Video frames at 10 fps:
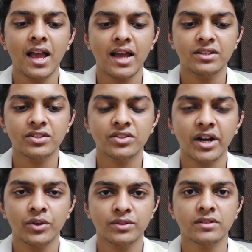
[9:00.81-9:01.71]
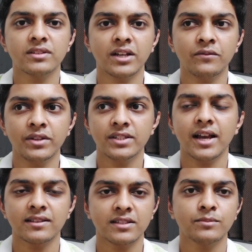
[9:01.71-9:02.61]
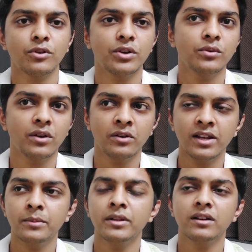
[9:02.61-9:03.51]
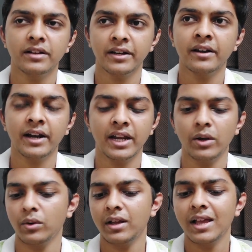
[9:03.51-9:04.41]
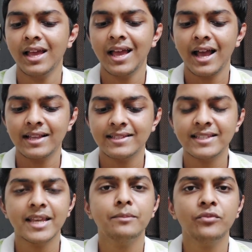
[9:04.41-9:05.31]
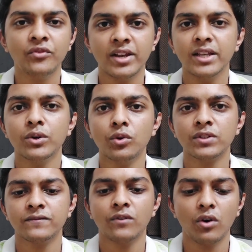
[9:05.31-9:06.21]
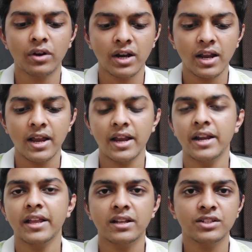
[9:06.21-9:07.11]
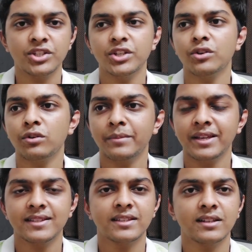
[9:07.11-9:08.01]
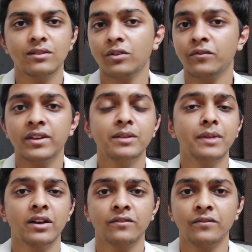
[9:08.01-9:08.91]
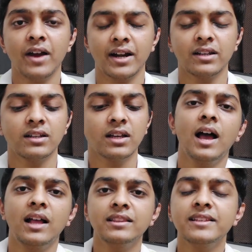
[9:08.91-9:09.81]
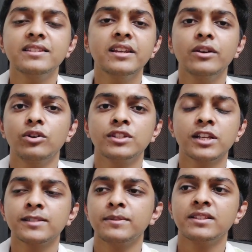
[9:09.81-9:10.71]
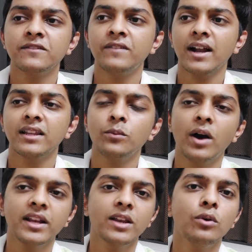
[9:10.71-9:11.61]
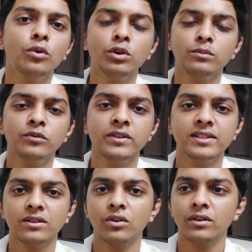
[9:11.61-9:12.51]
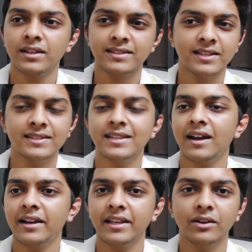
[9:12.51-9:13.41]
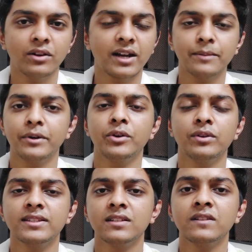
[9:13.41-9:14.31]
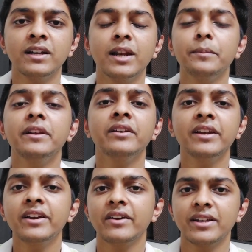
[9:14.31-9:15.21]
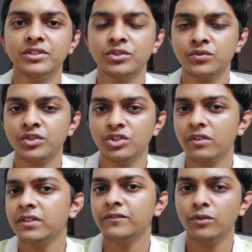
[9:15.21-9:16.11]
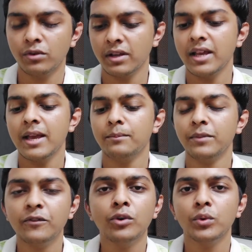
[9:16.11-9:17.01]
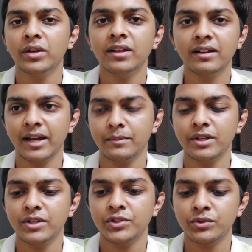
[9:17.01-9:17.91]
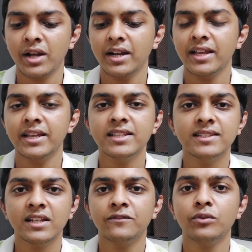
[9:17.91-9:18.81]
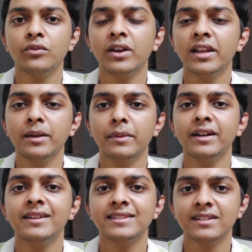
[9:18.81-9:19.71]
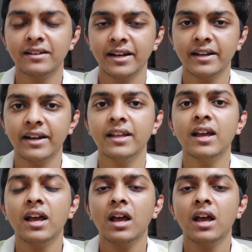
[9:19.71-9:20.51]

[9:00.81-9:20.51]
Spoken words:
and just try to search that which access point you are really being connected right now. And same really goes for Airtel, Jio, BSNL, or Vi, in matter of fact. And this really also explains the fact that why in an old movies, or let's say CID or crime patrol itself, the criminal really tries to switch off the phone before doing a crime so that his cell phone really remained disconnected